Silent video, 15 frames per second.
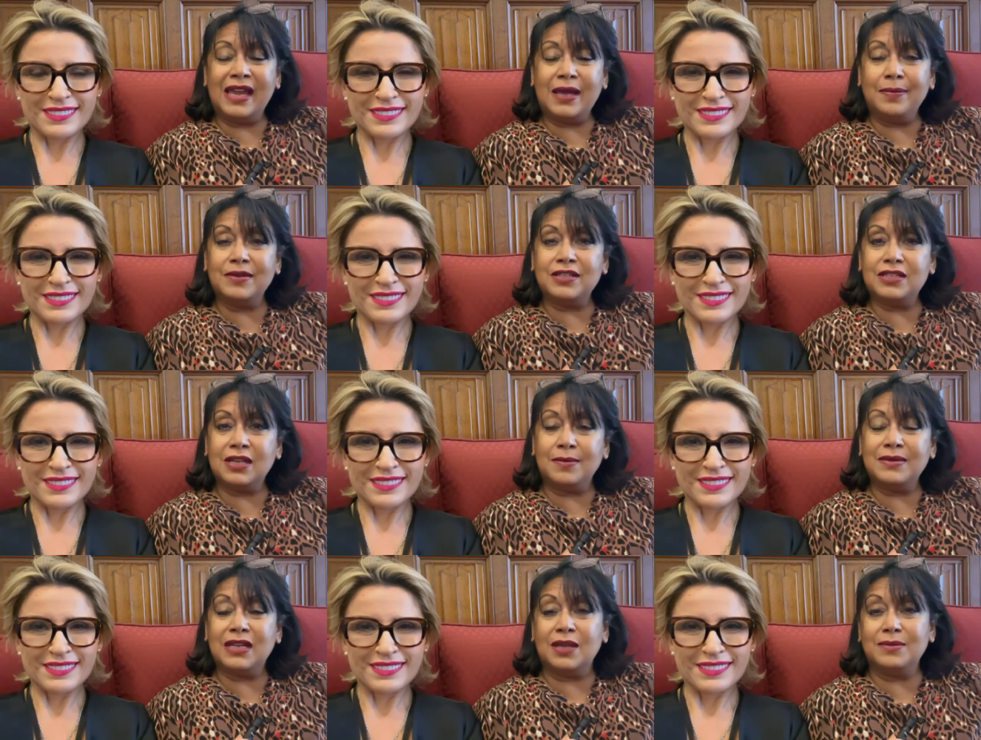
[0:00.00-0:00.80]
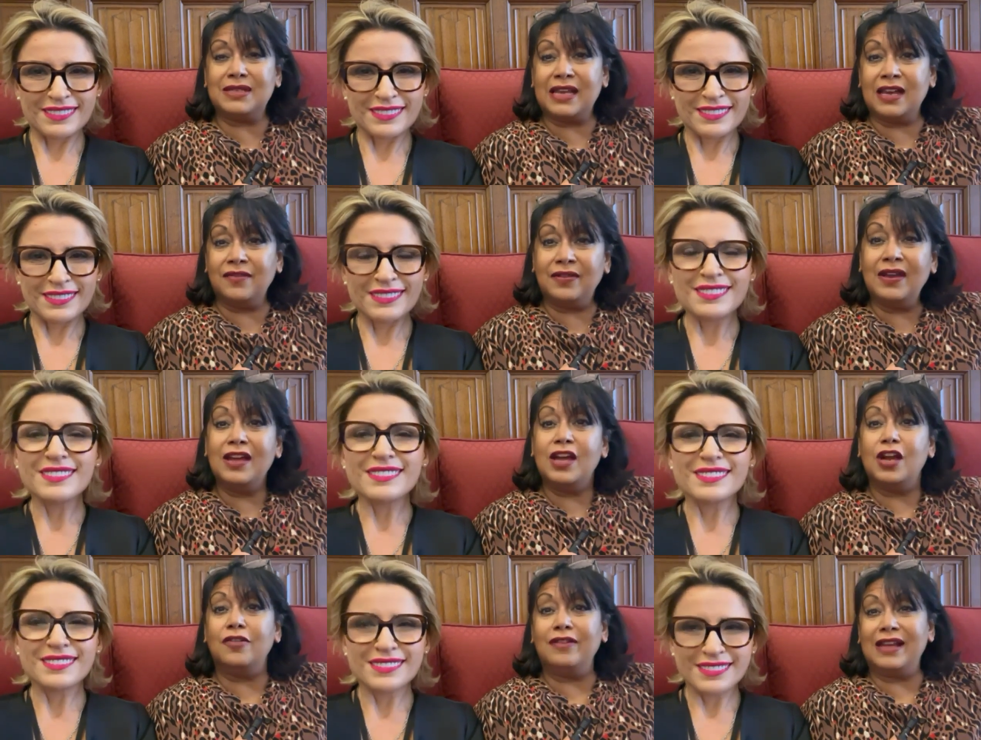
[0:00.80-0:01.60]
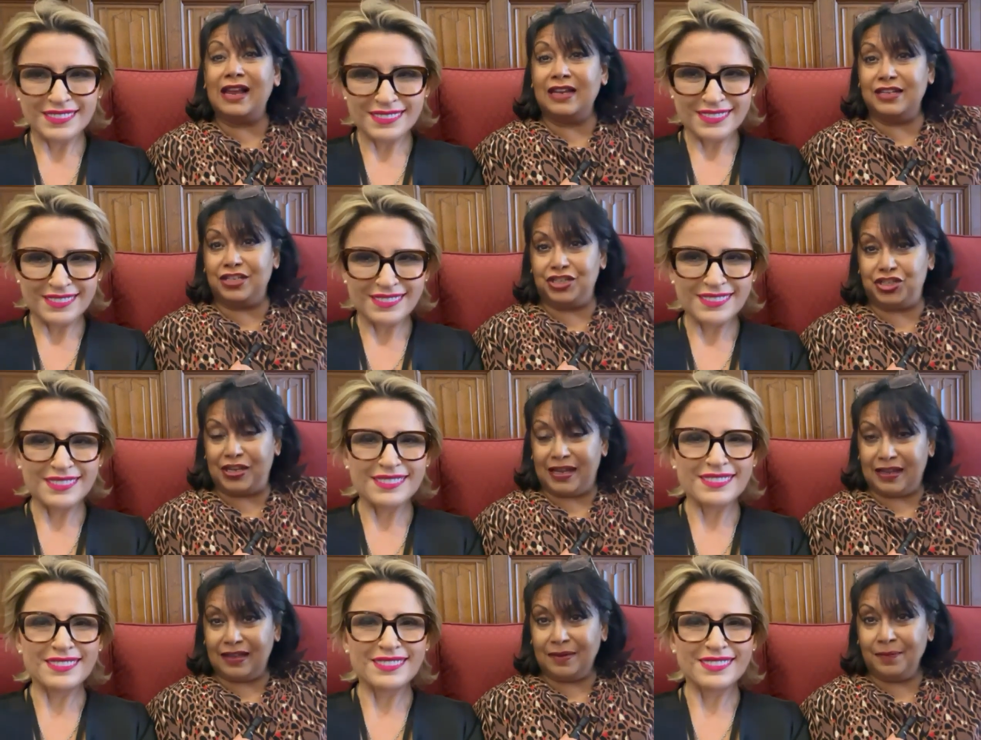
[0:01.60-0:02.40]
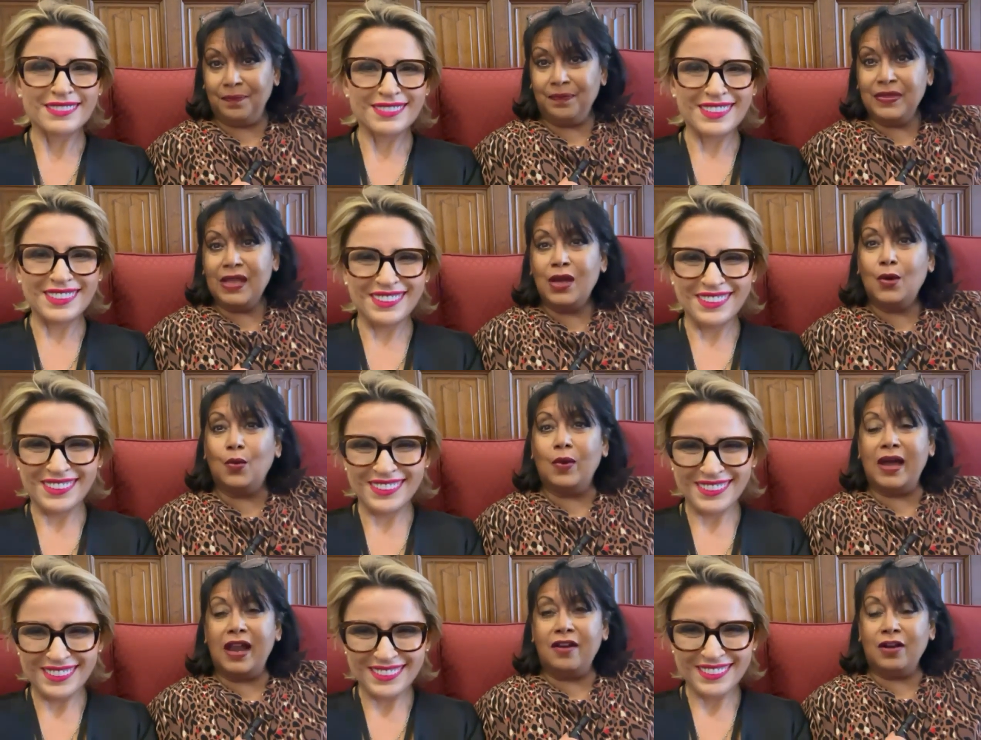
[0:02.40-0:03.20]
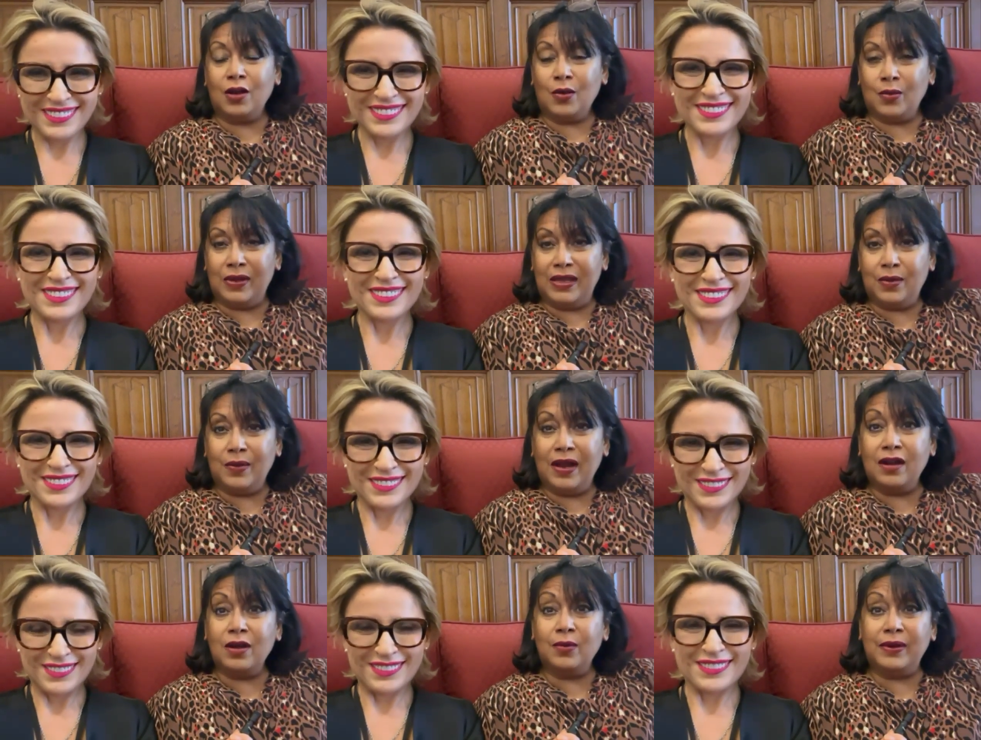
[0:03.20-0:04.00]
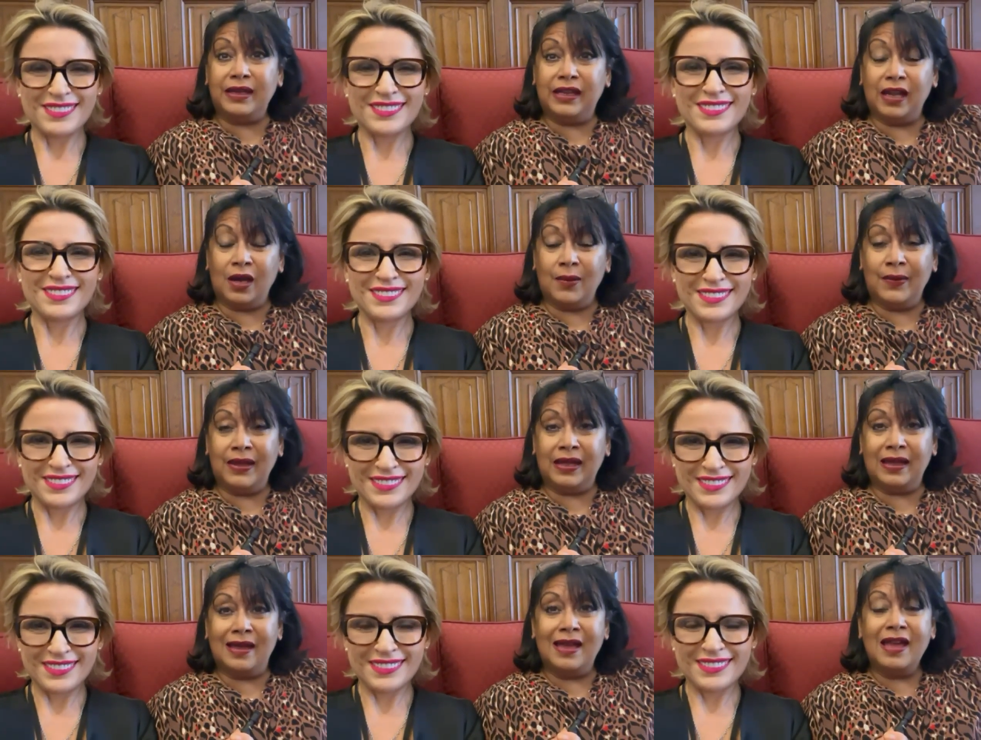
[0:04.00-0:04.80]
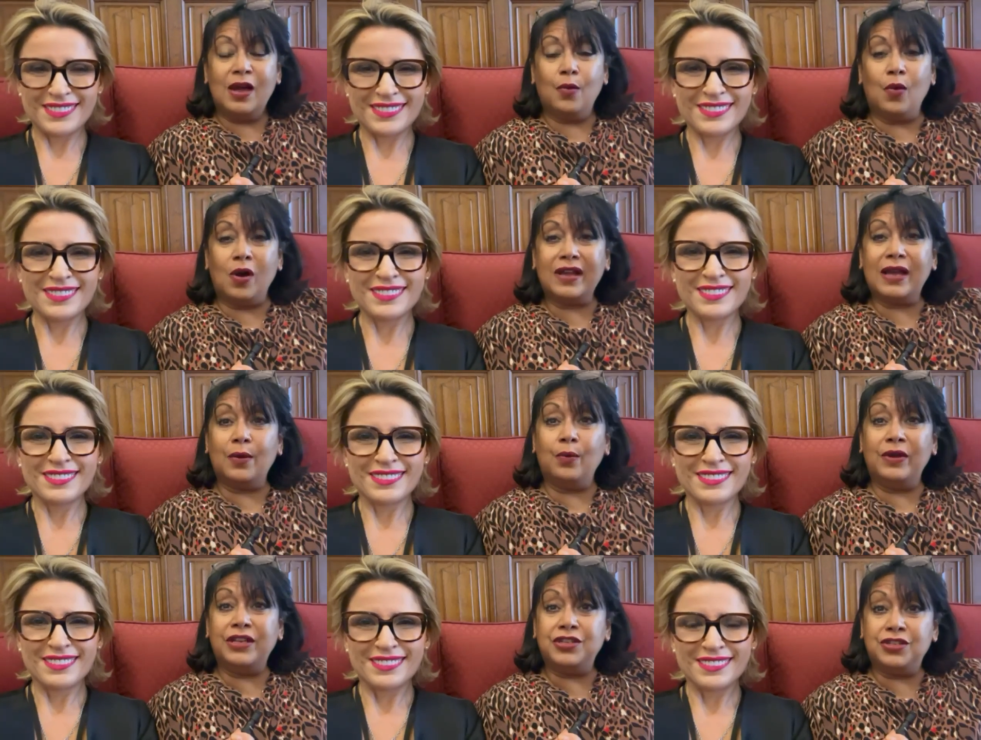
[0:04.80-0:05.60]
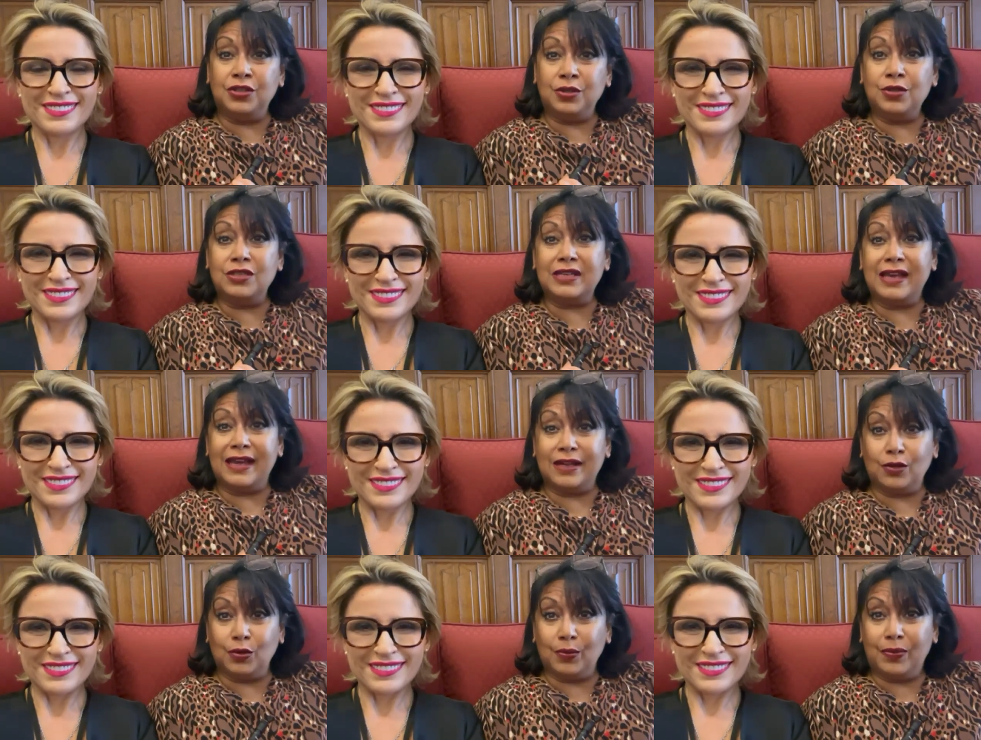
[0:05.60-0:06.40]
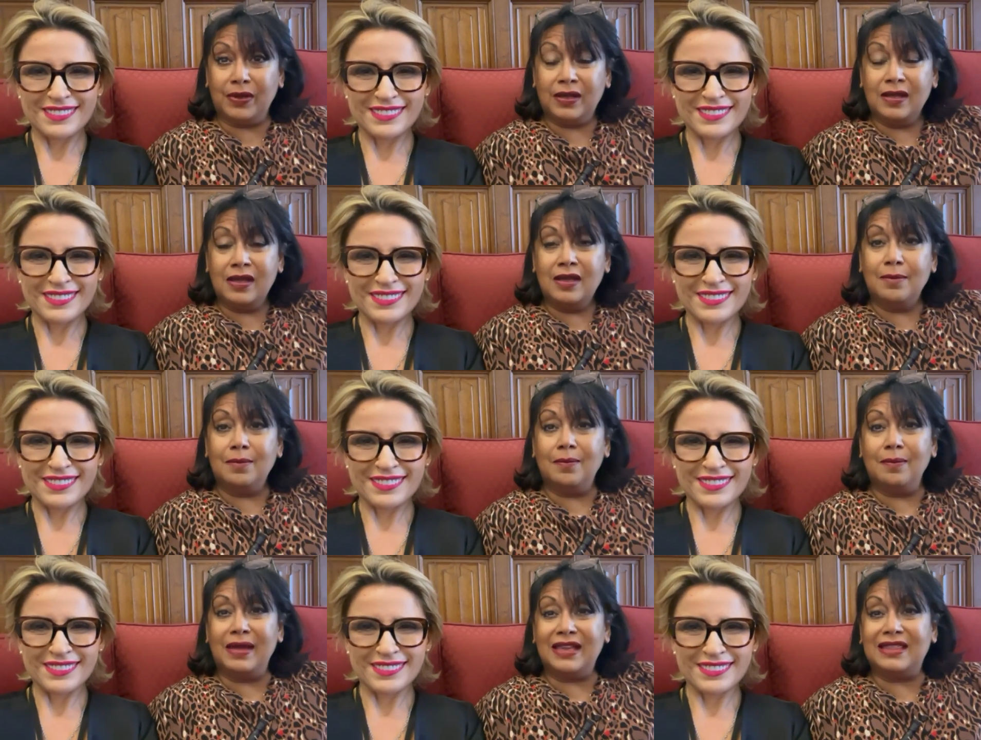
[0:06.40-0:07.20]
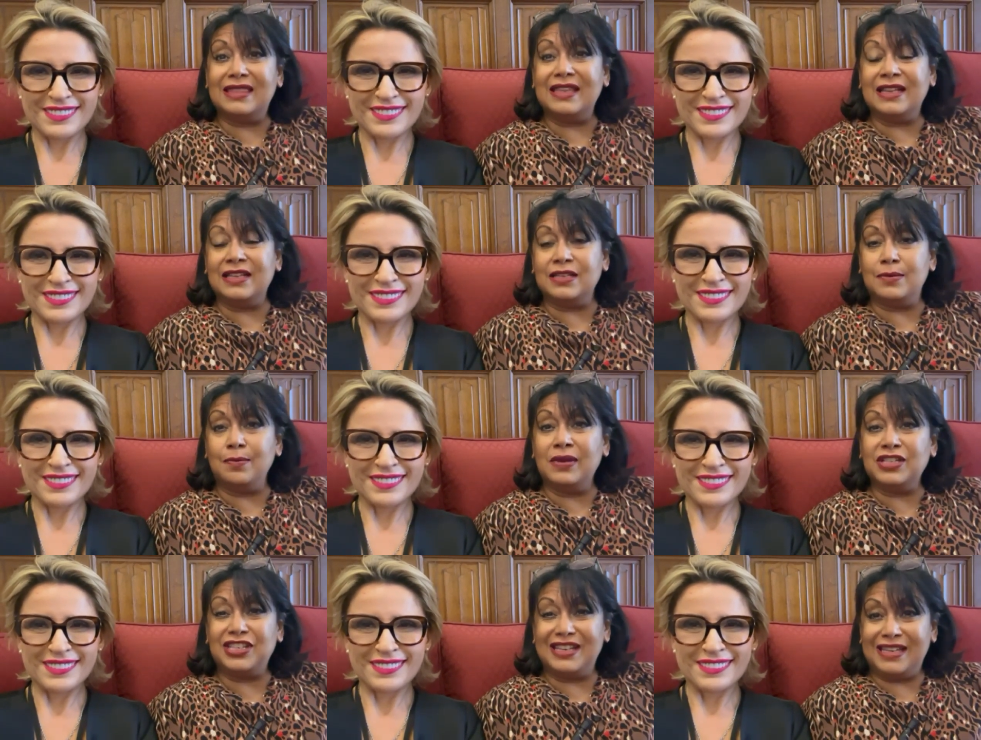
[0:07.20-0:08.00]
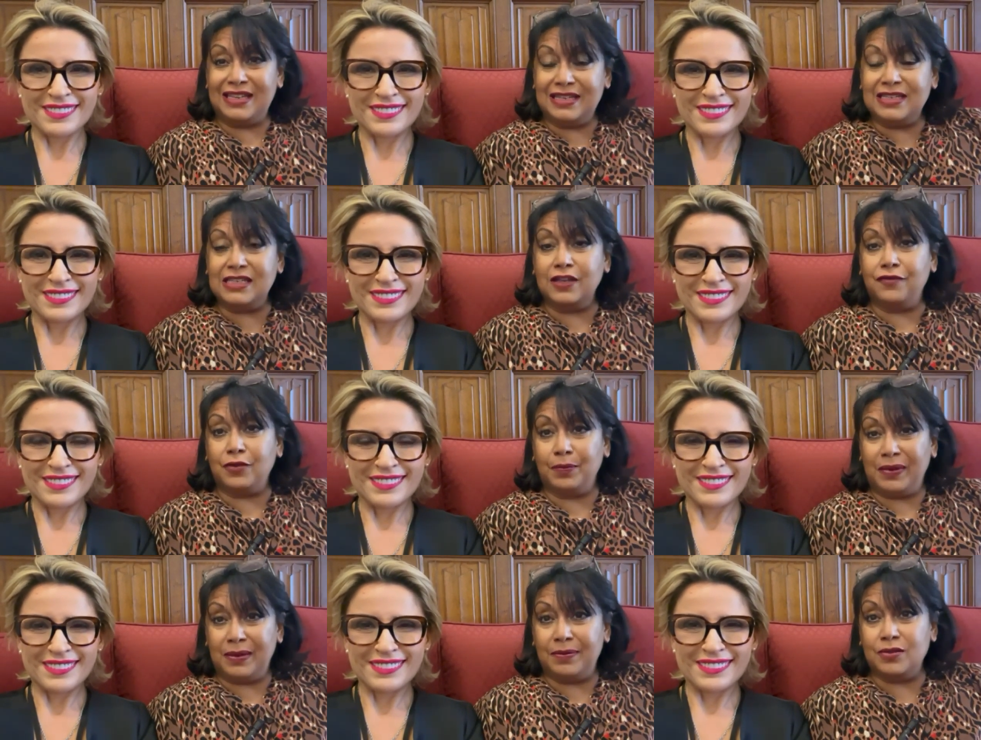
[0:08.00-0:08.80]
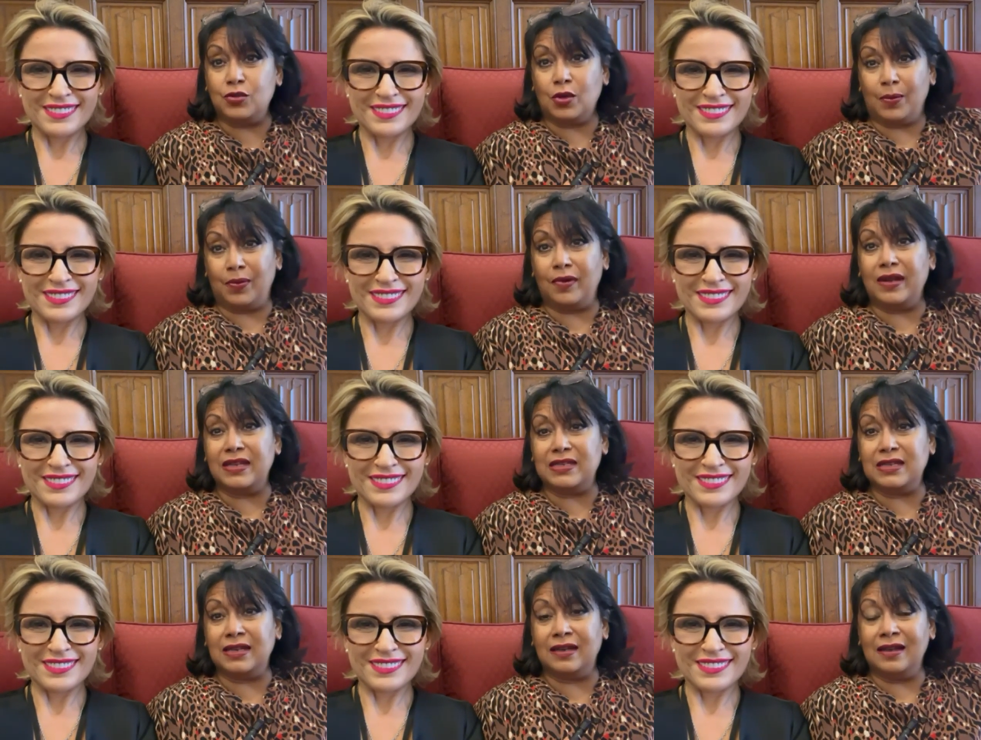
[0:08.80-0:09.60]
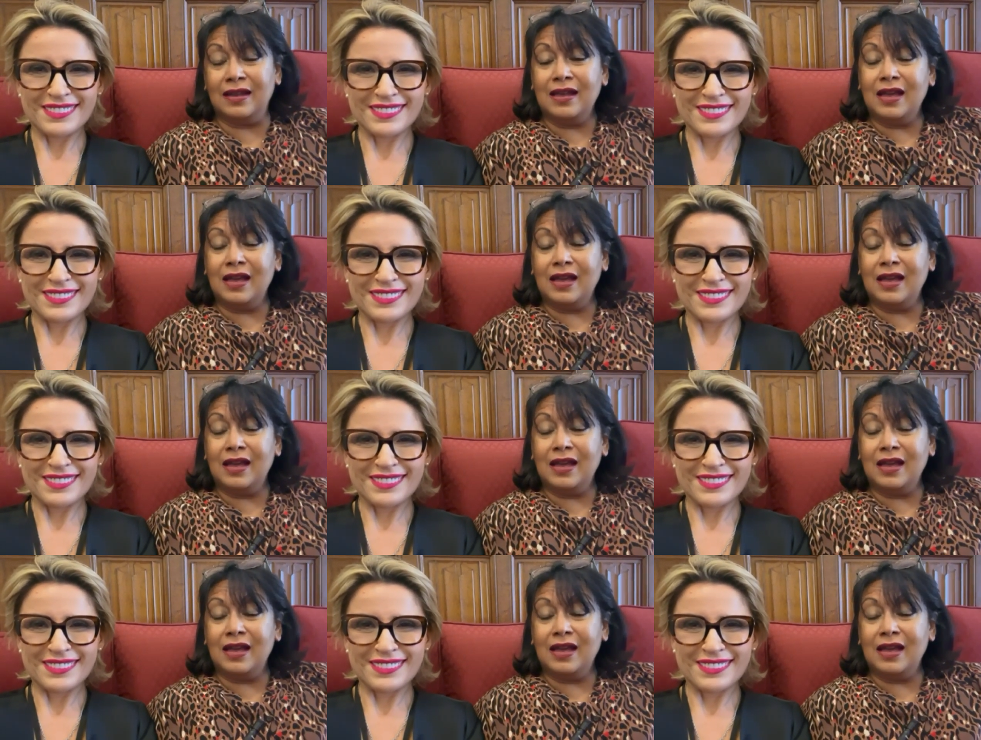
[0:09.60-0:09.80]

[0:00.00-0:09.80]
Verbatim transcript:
Speaker 1: able to sometimes have a reality check. Where are we? Where are we going? What can we do to help make things much easier for people to operate in?